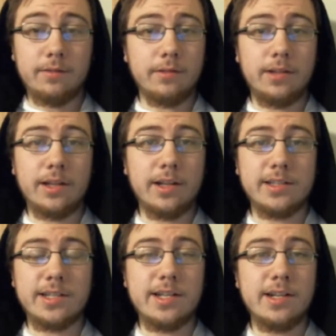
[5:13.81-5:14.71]
like I
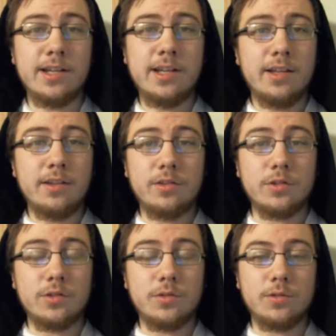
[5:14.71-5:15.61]
said, the
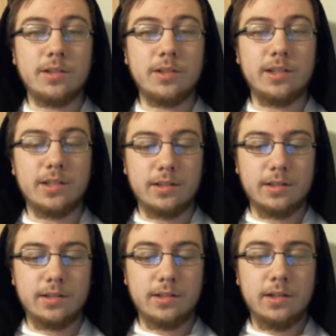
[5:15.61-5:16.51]
story
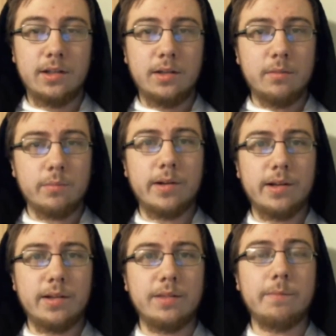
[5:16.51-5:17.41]
is
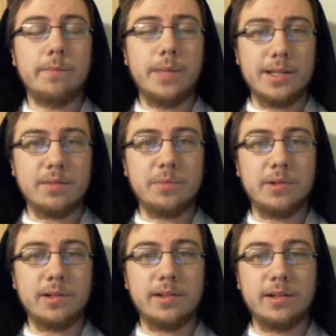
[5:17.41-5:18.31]
probably the best
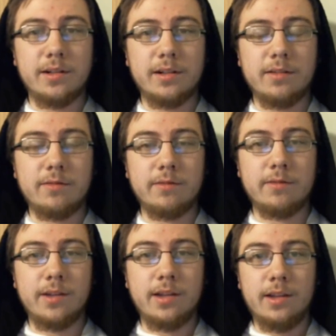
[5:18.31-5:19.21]
part of
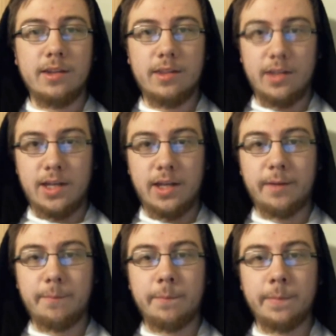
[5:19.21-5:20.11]
the
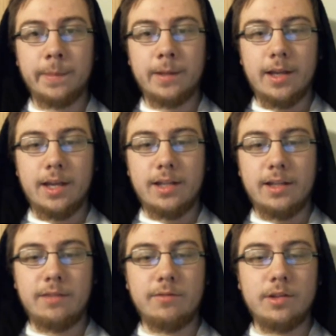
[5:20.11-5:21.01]
game, and
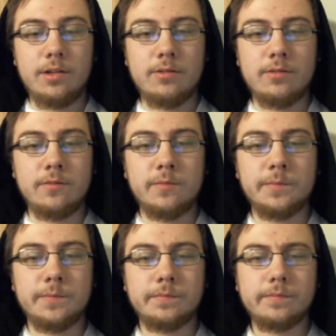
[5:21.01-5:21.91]
even though
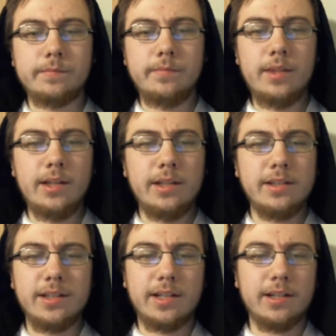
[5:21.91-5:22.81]

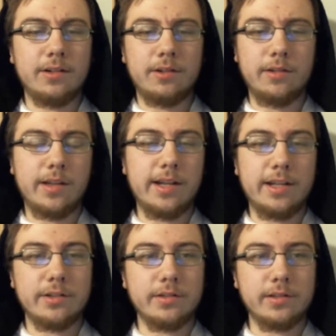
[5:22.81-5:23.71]
it's got all that
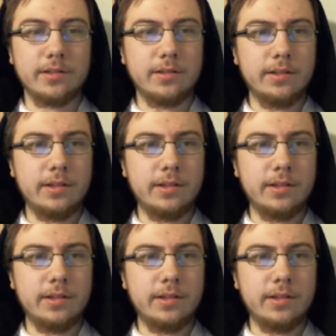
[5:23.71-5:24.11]
extra